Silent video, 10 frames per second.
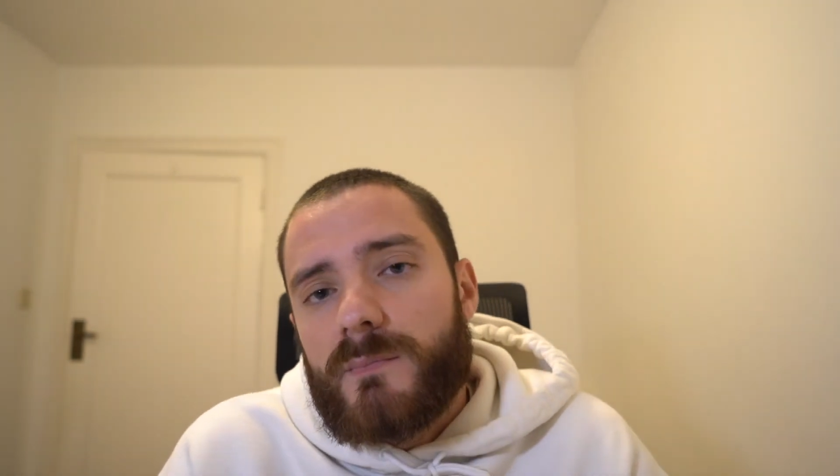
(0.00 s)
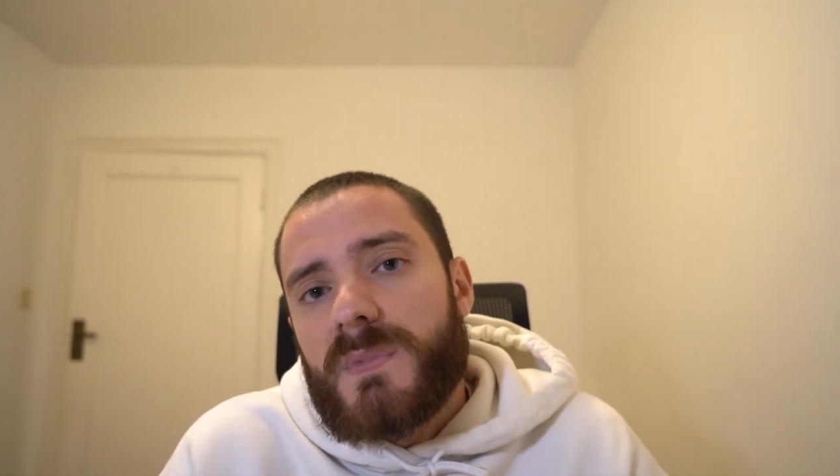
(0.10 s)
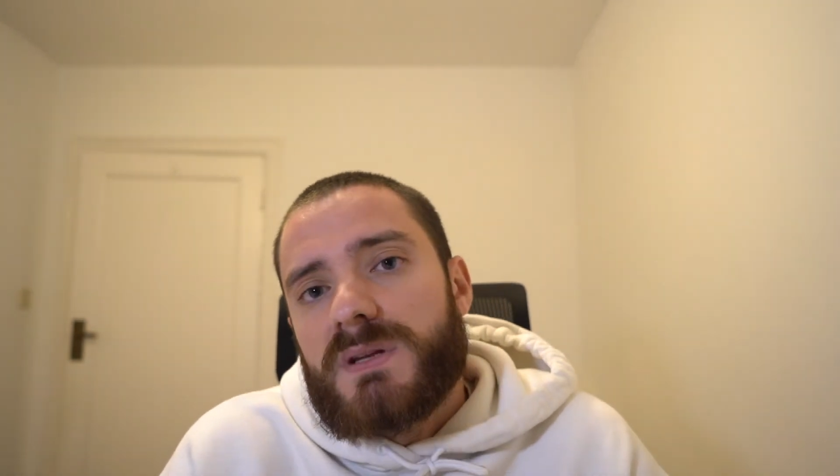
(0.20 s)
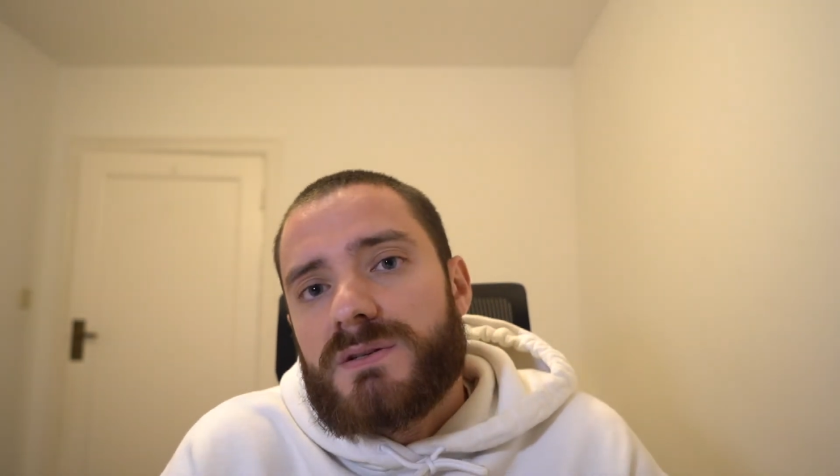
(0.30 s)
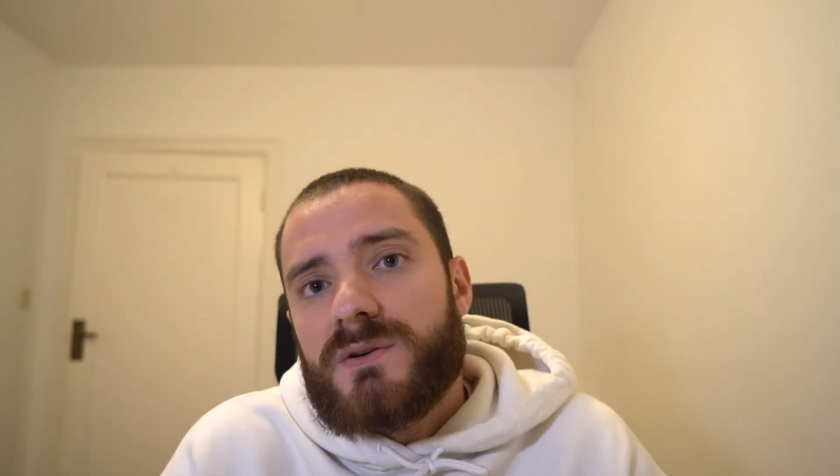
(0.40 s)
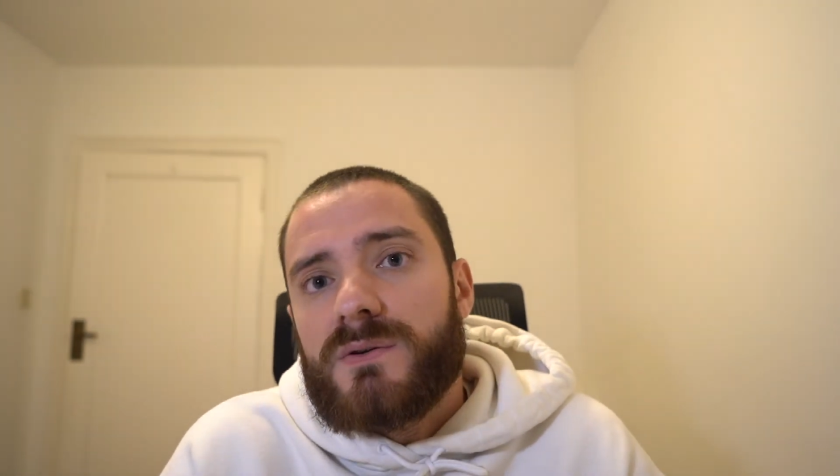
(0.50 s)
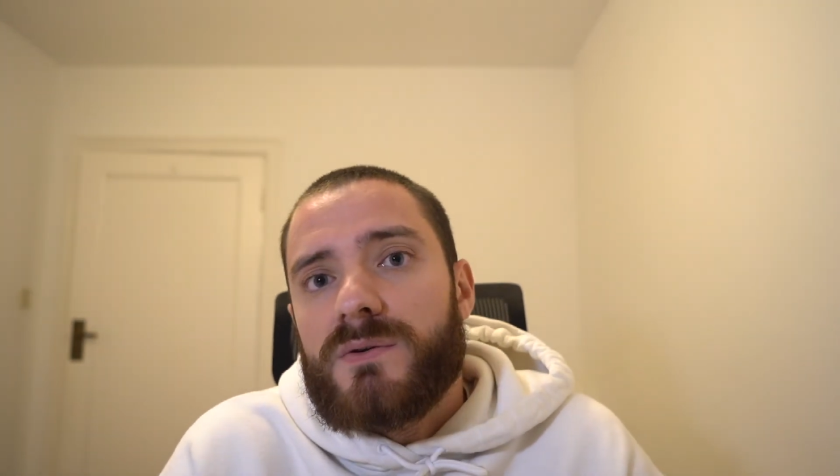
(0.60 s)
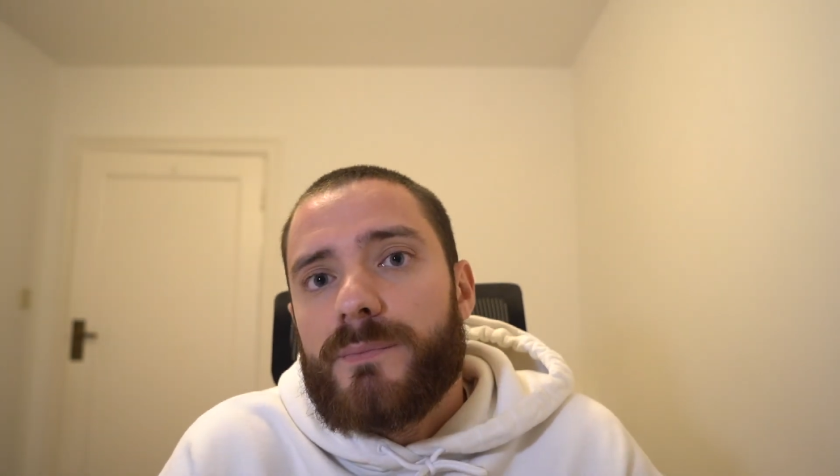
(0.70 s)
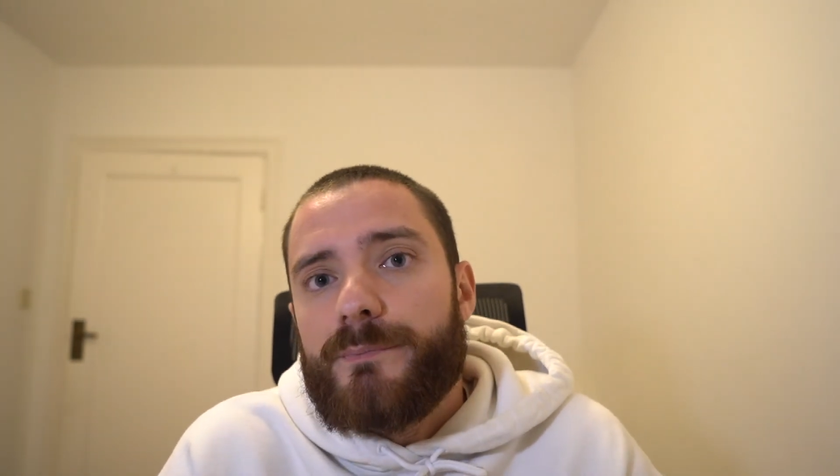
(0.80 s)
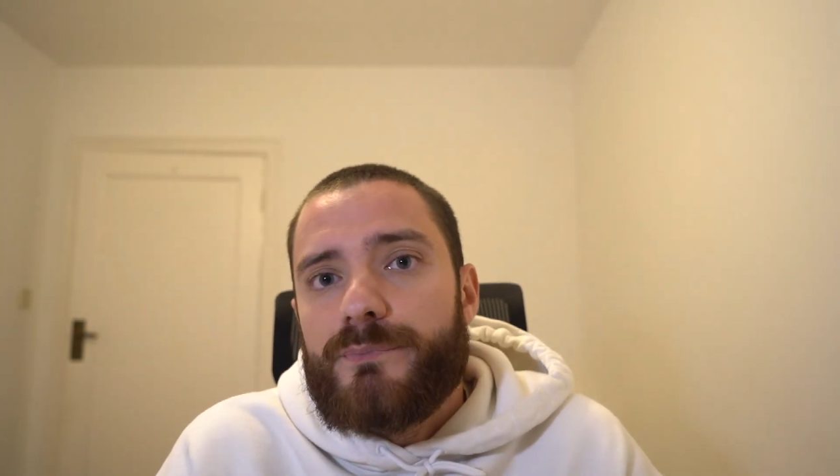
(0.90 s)

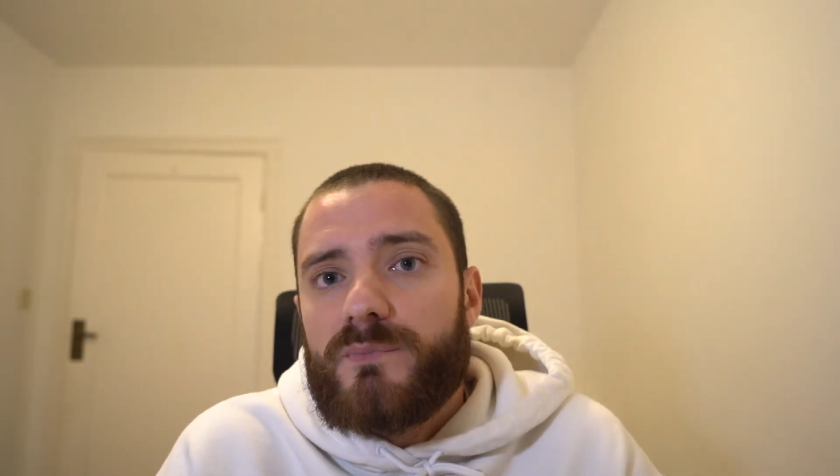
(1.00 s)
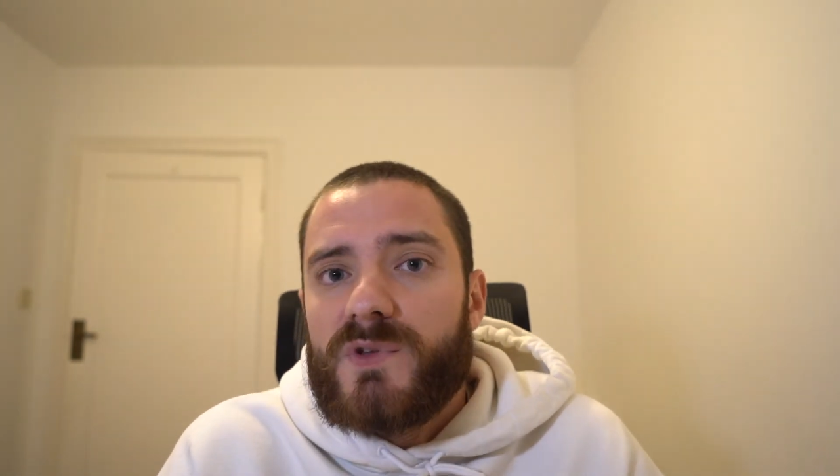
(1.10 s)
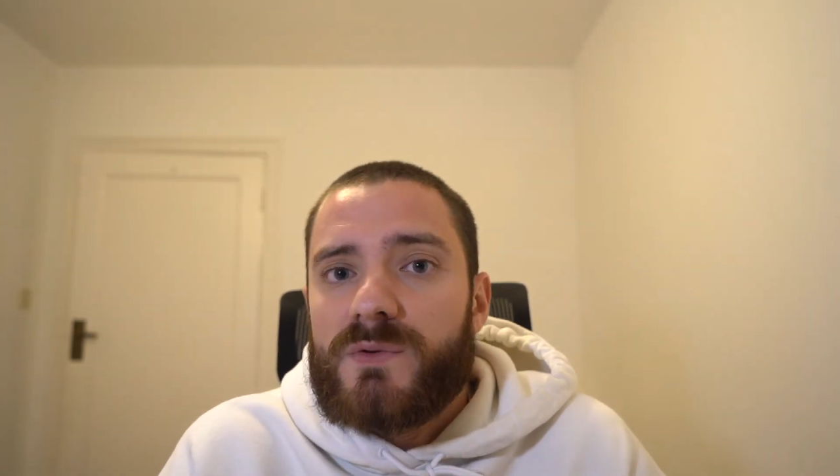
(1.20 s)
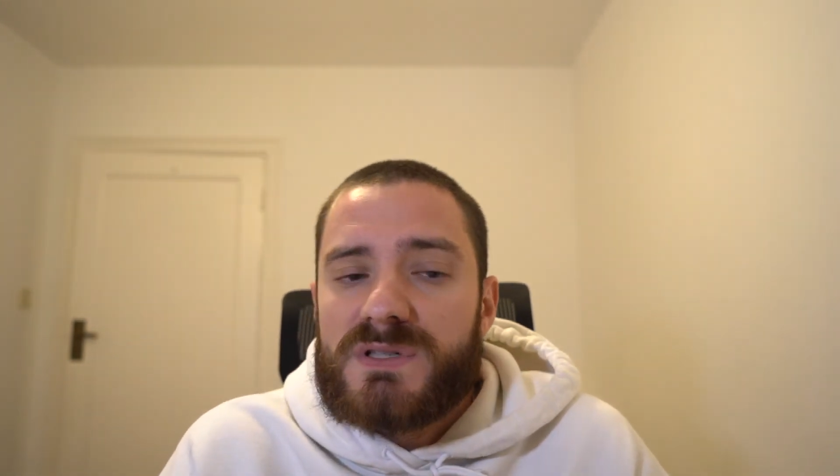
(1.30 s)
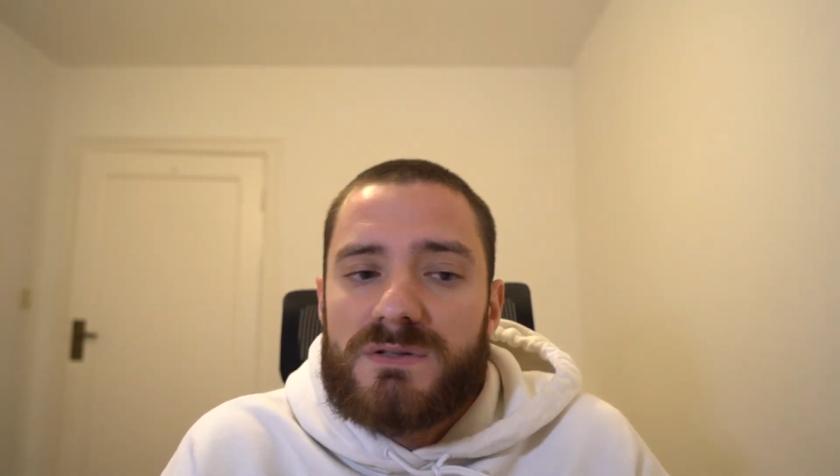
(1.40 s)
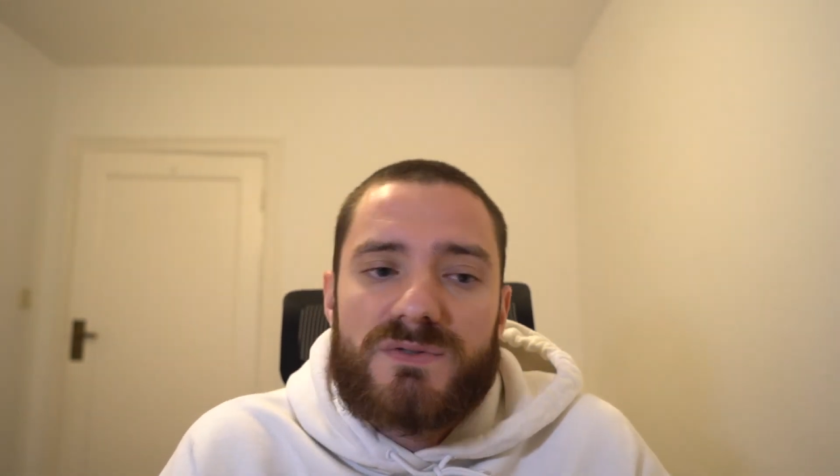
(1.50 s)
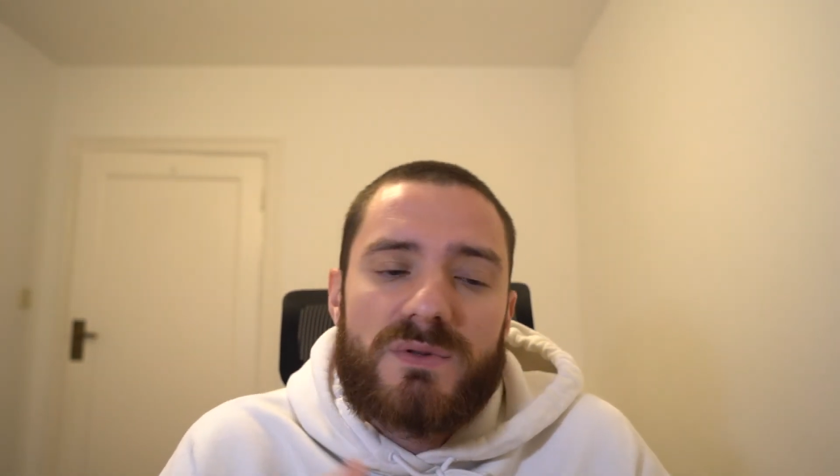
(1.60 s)
so the results